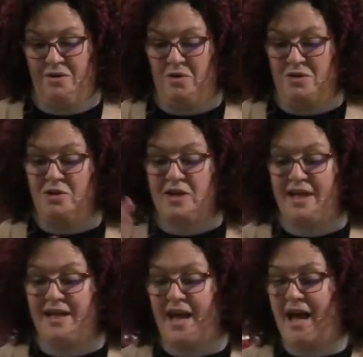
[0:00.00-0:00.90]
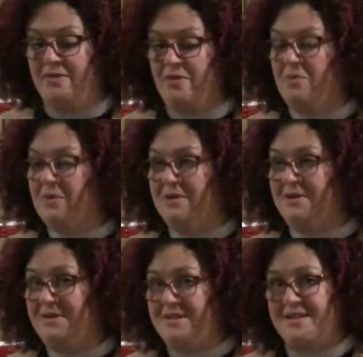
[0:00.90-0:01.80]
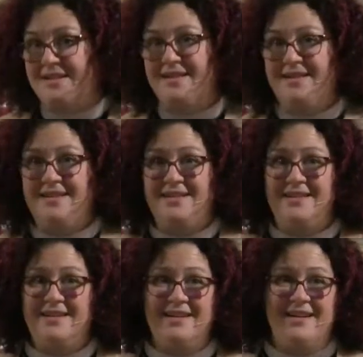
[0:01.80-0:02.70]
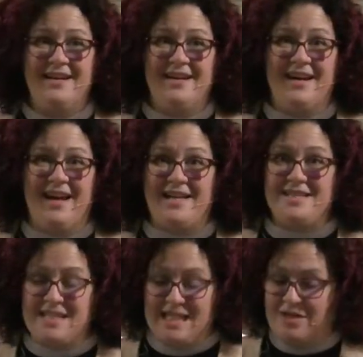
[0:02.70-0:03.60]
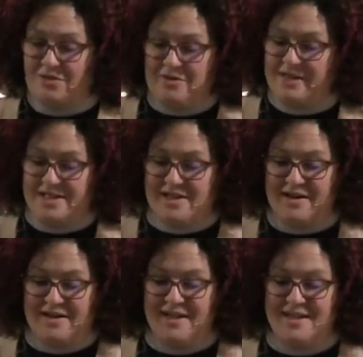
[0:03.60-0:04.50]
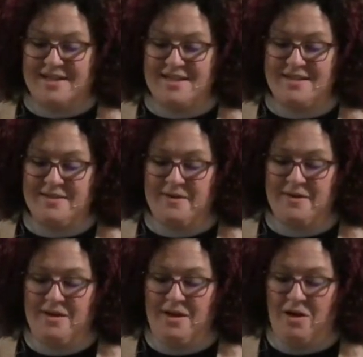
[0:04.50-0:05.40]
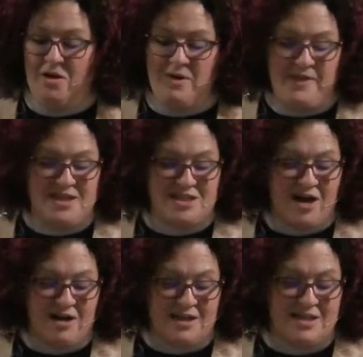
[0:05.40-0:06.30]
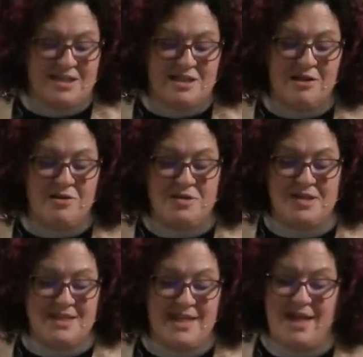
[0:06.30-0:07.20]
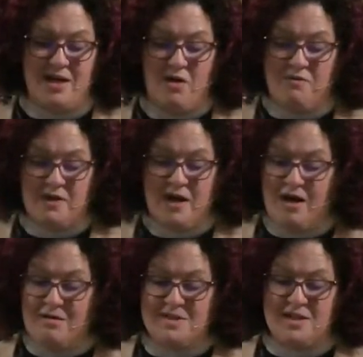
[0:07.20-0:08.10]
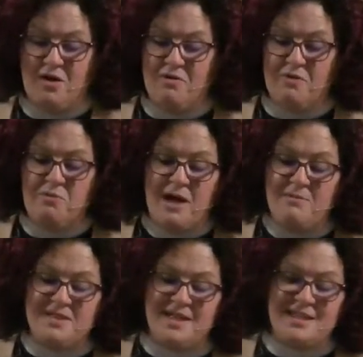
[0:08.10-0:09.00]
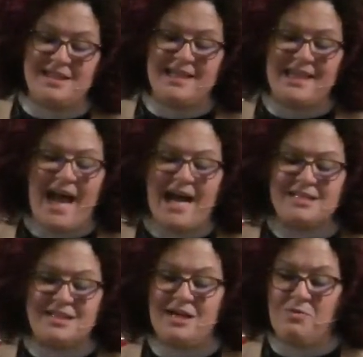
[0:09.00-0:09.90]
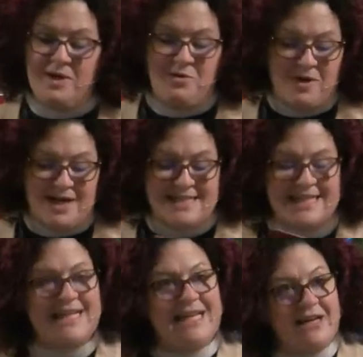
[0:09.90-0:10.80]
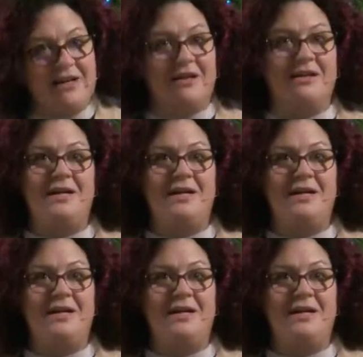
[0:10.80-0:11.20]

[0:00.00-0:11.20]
Looking at the world and seeing only darkness, or when the darkness closes in, overcomes, and overwhelms us, and the last thing we want to hear